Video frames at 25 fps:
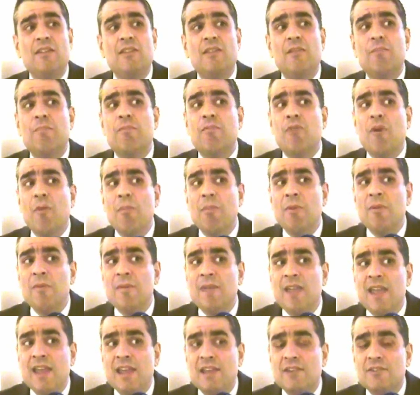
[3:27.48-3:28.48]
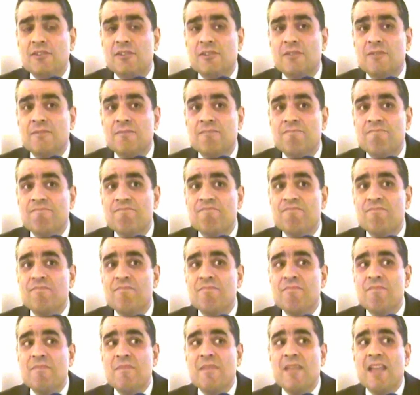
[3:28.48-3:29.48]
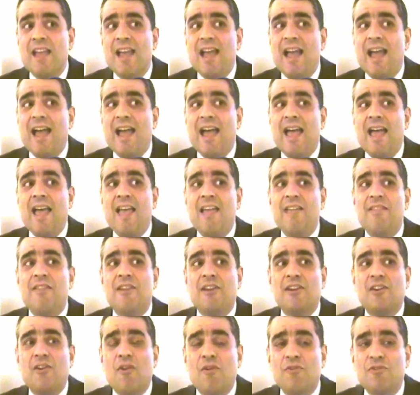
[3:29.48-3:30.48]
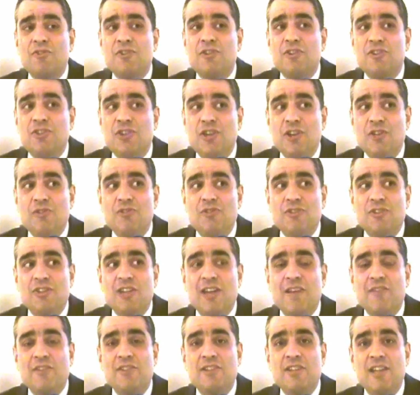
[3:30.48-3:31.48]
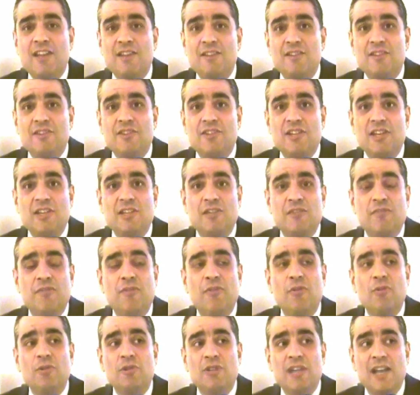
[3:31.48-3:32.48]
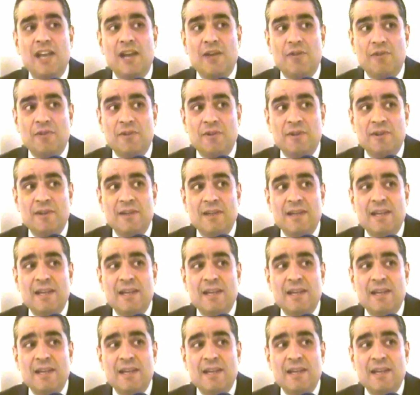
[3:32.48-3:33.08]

The problem is that constitutions have a tendency to fall down,